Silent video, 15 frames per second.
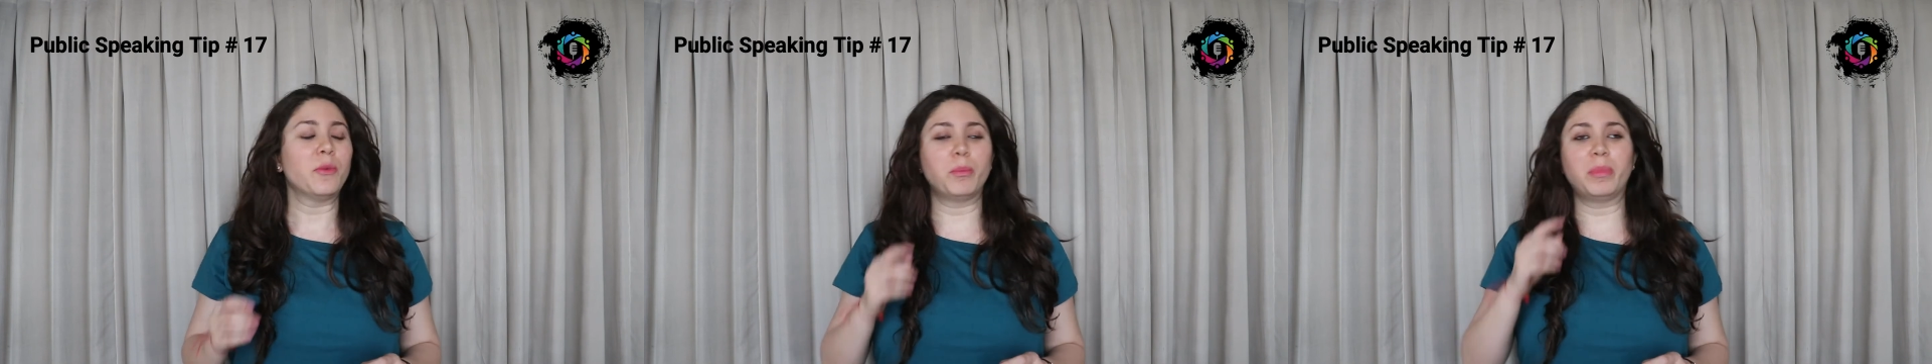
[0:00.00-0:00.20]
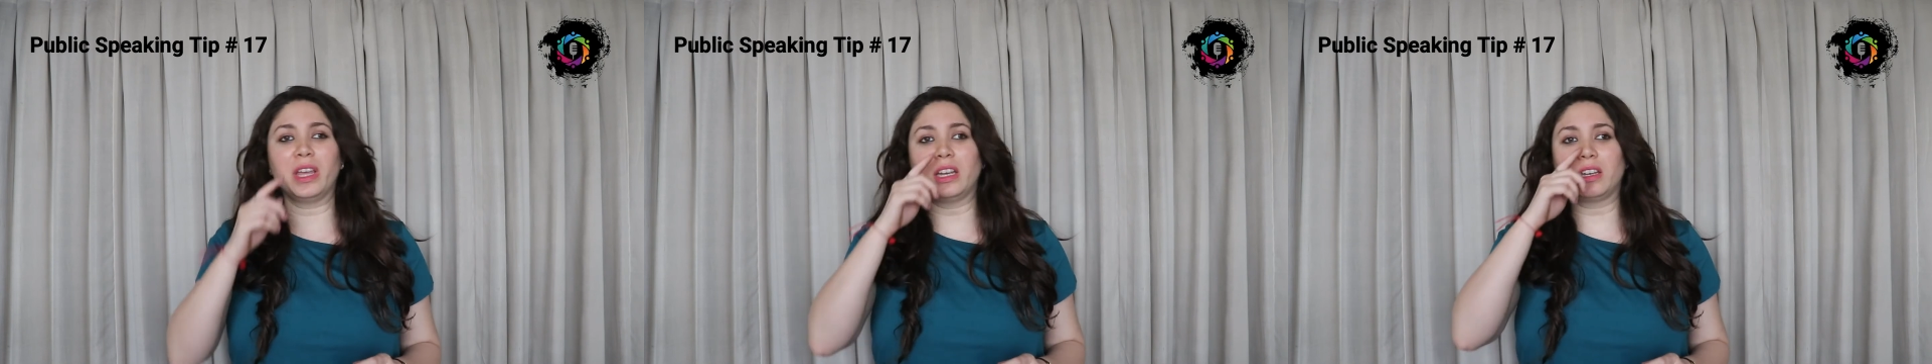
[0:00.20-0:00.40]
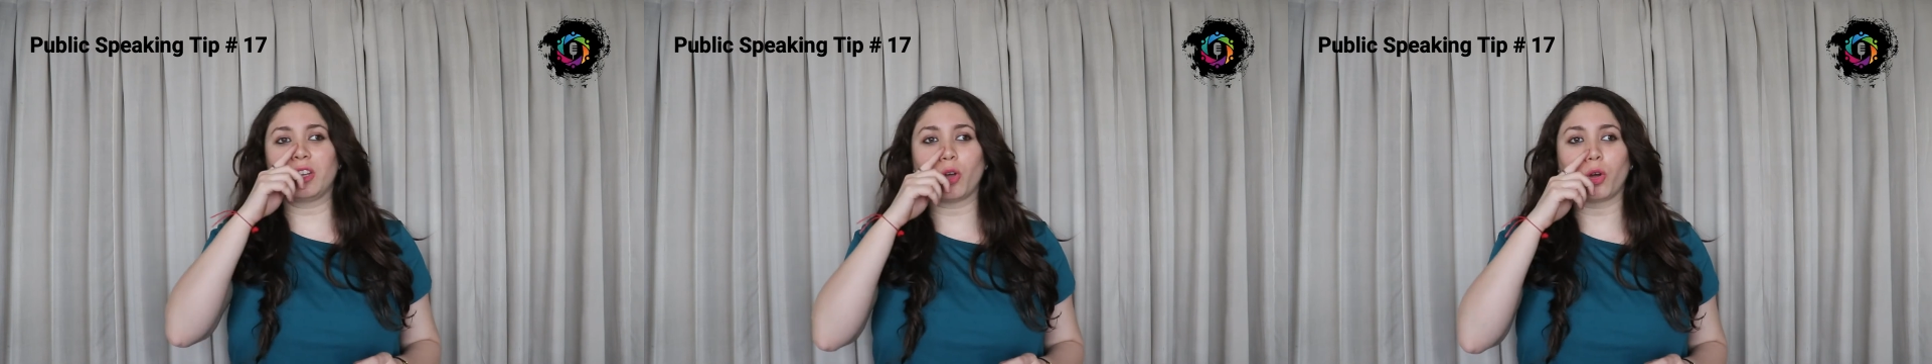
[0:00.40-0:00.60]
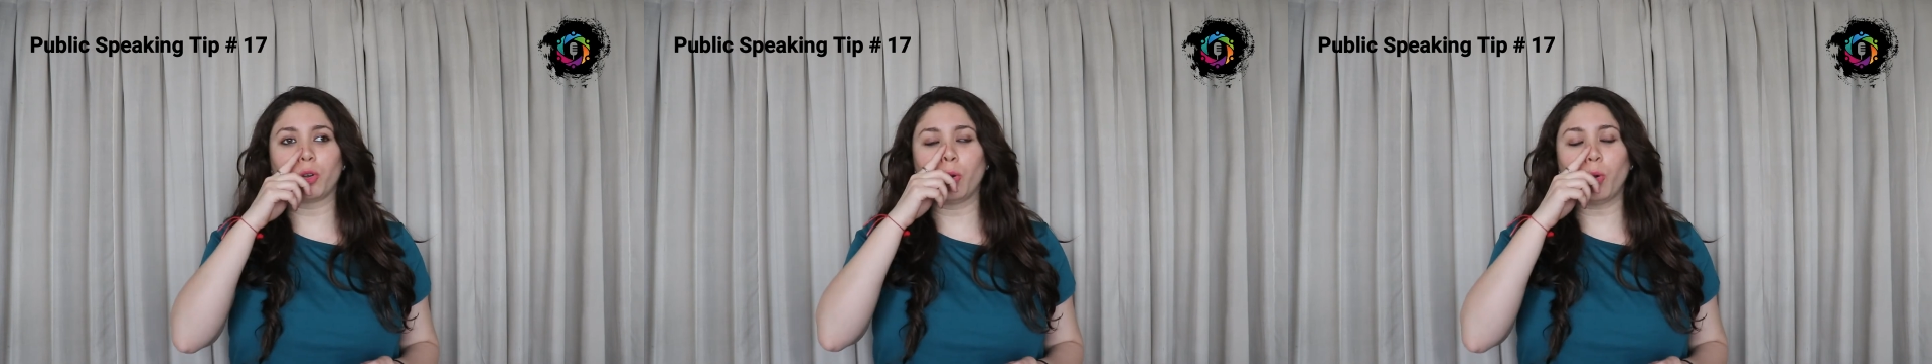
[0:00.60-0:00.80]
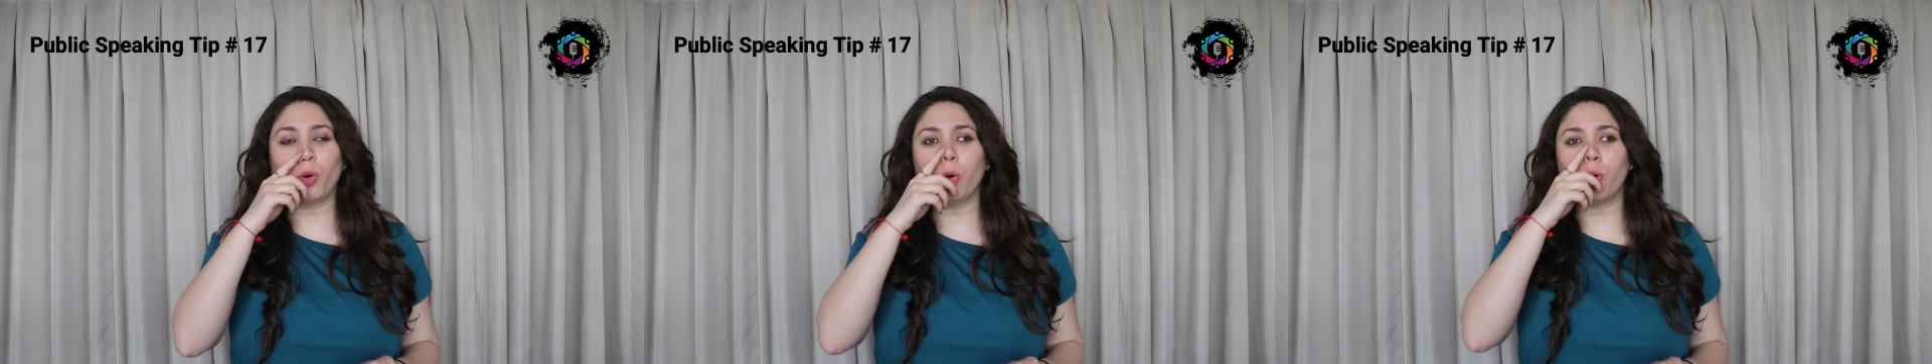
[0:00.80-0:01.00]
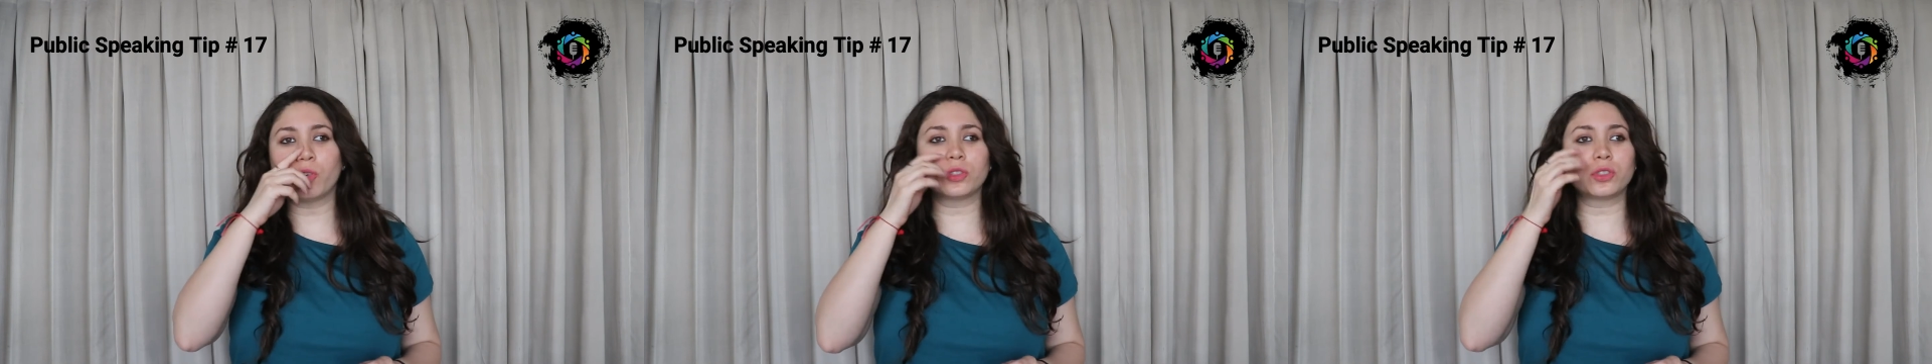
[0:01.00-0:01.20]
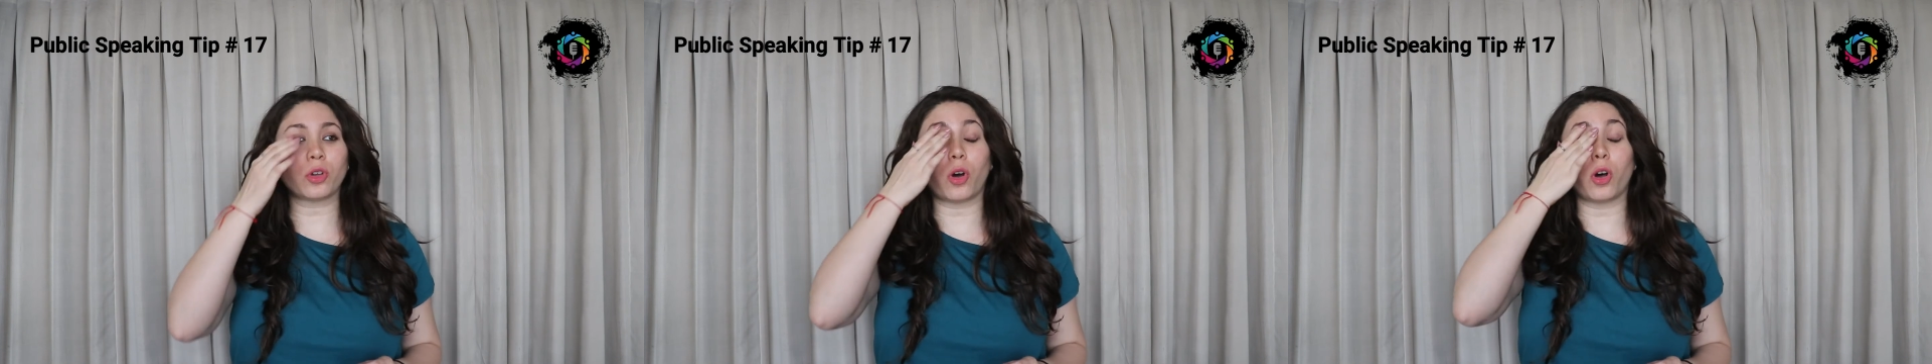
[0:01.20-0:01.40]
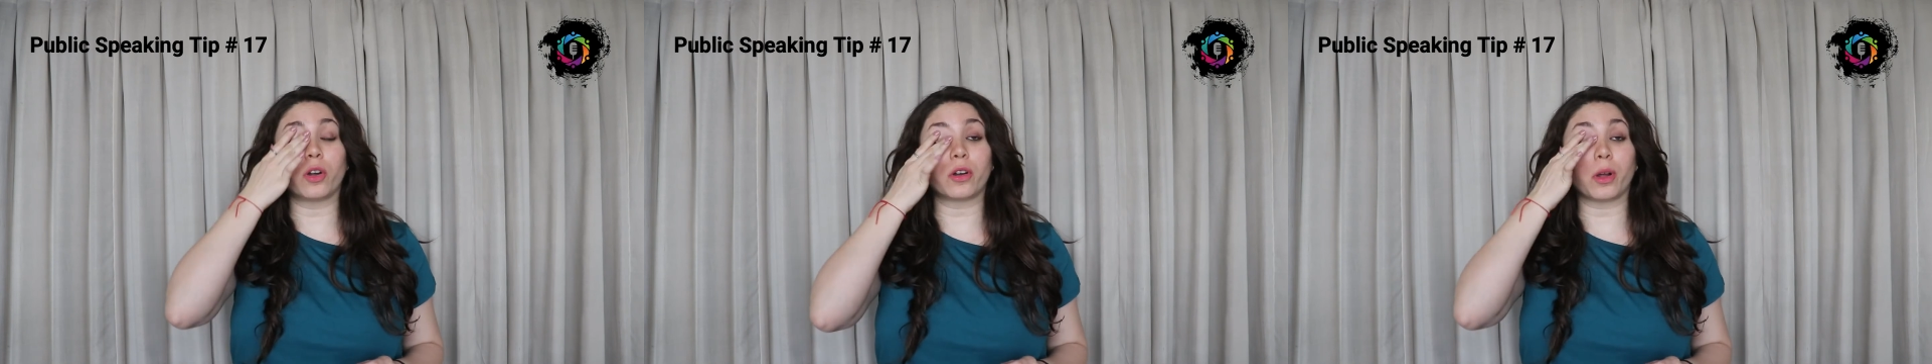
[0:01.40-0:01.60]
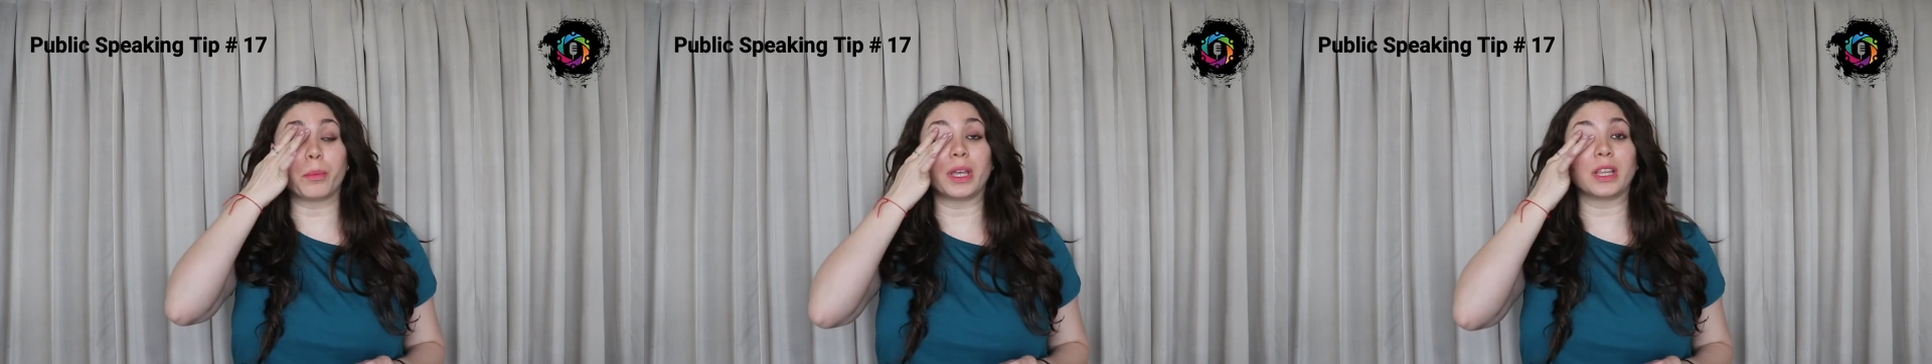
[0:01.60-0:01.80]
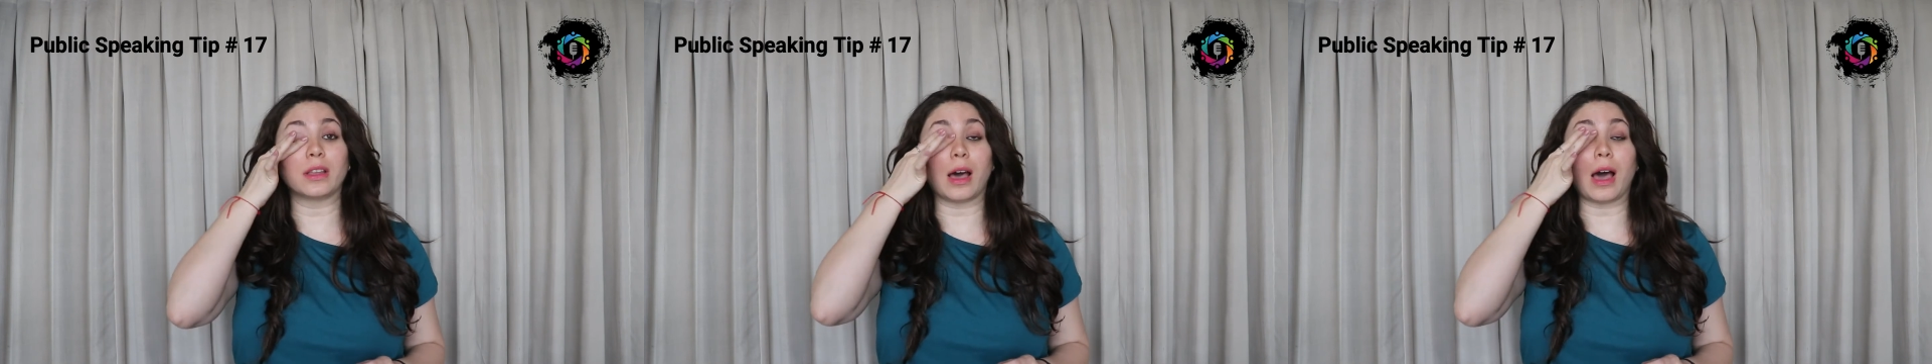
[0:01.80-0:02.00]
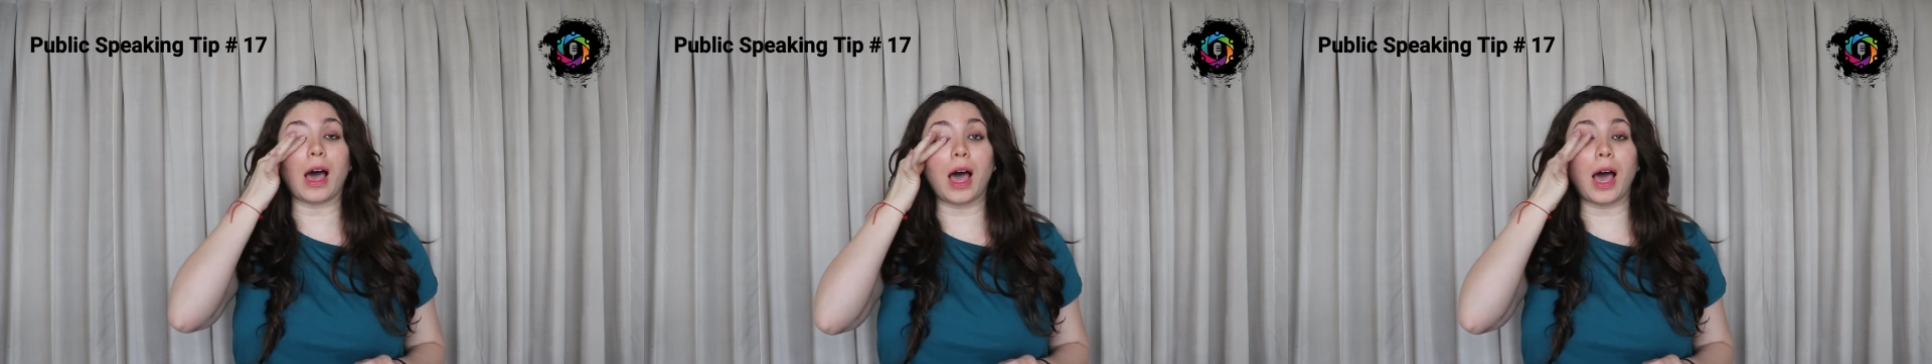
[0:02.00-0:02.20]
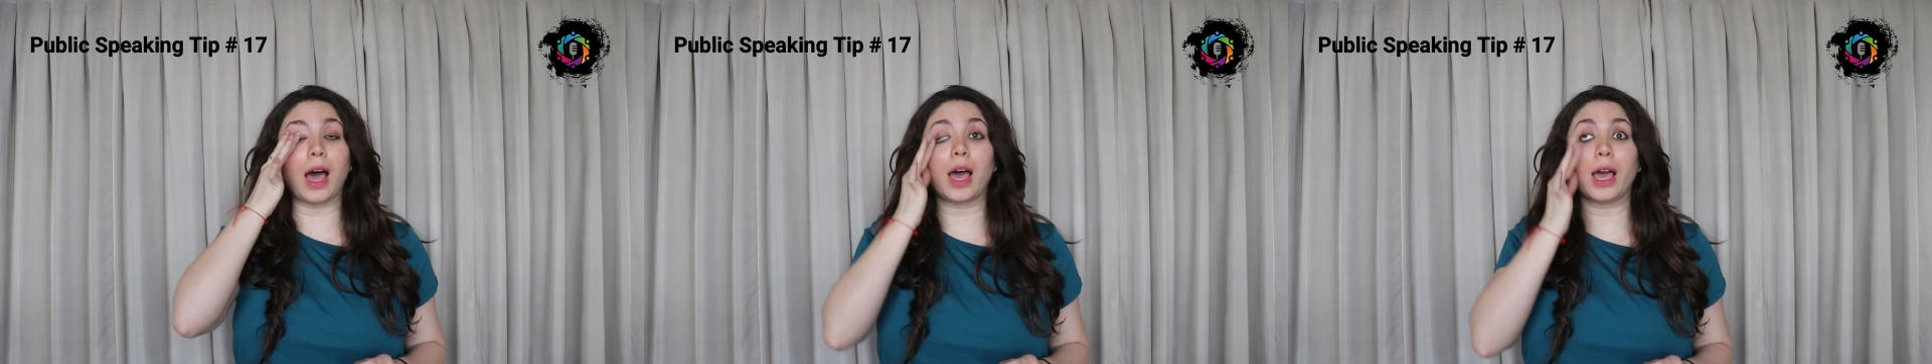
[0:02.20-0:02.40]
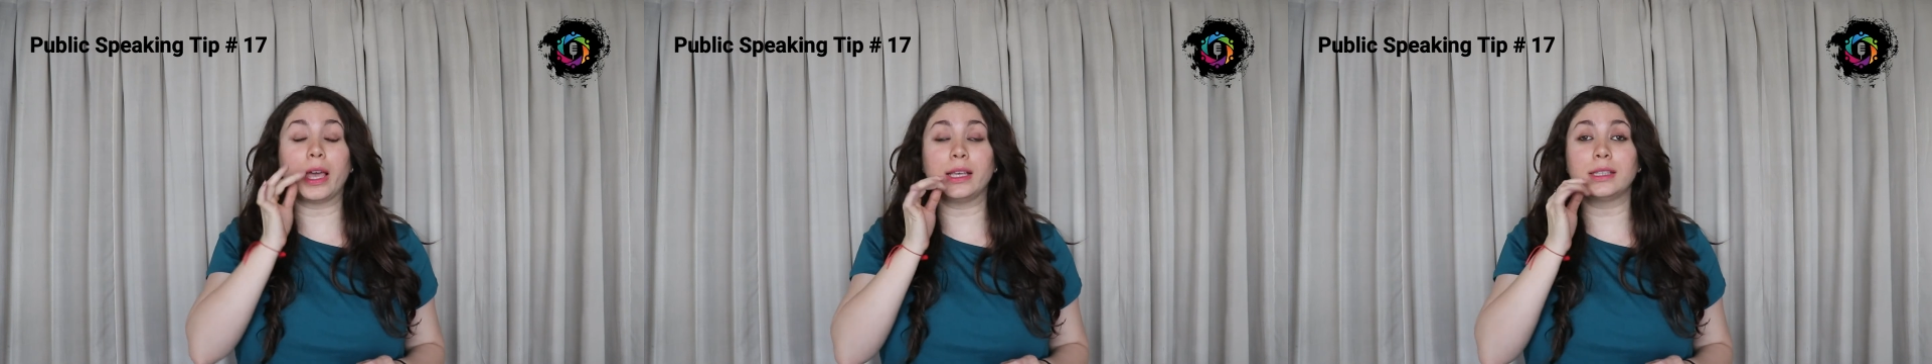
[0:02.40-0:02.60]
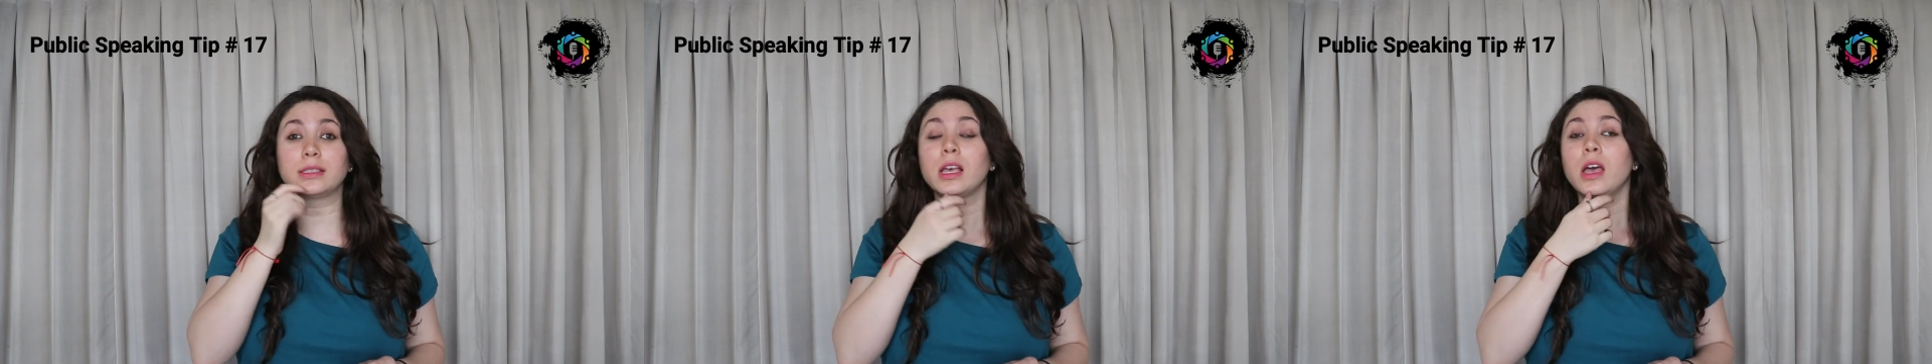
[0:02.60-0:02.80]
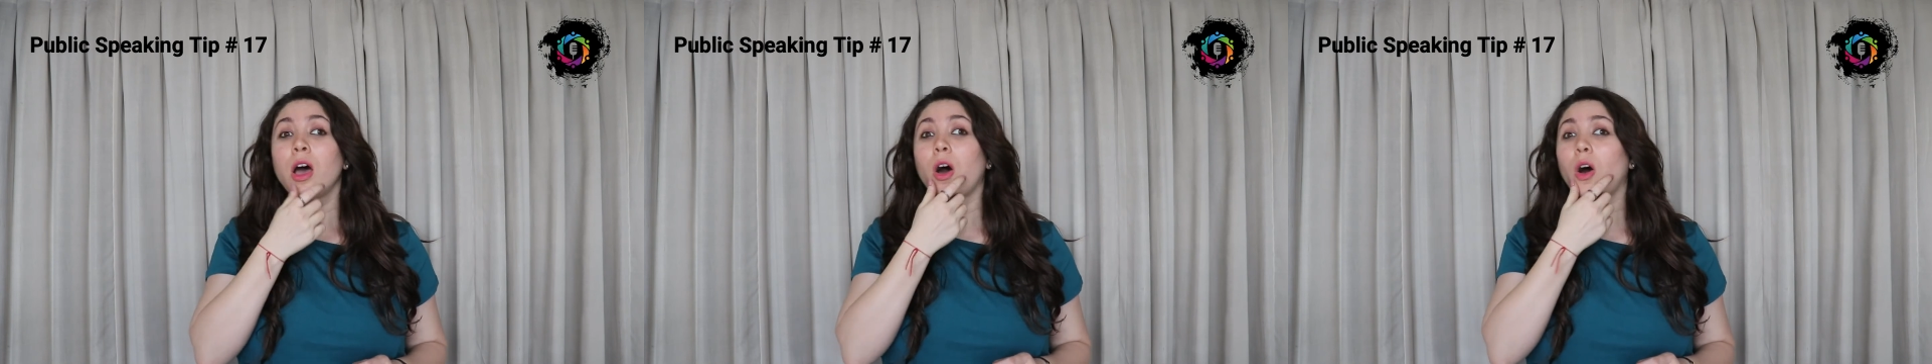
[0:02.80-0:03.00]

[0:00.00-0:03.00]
be it your nose or rubbing the eyes